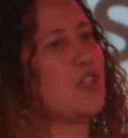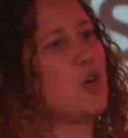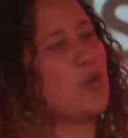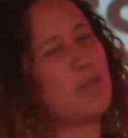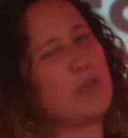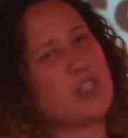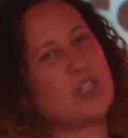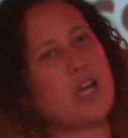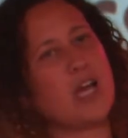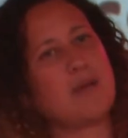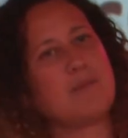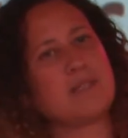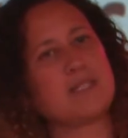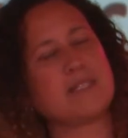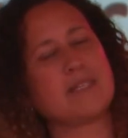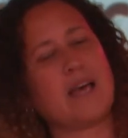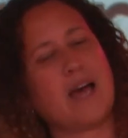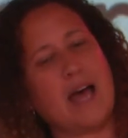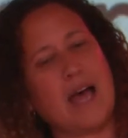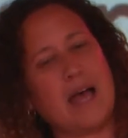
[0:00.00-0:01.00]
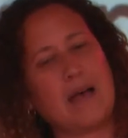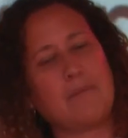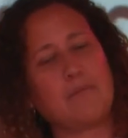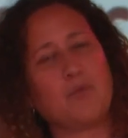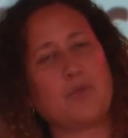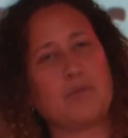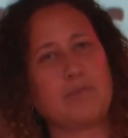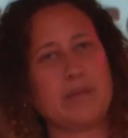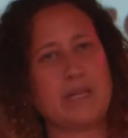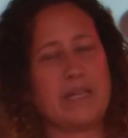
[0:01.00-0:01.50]
open jobs
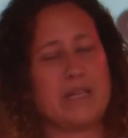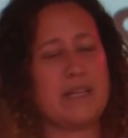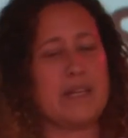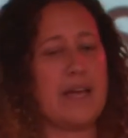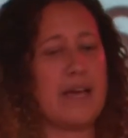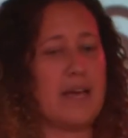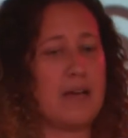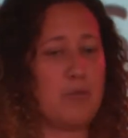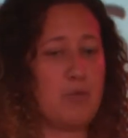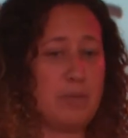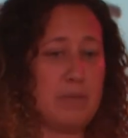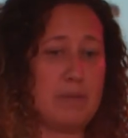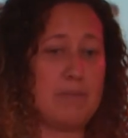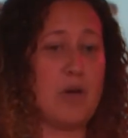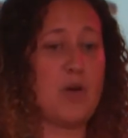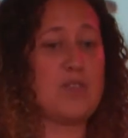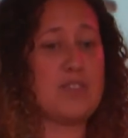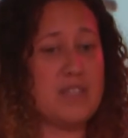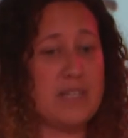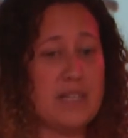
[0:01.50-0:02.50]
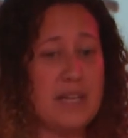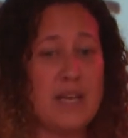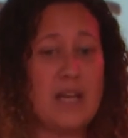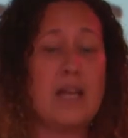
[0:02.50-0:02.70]
will be posted.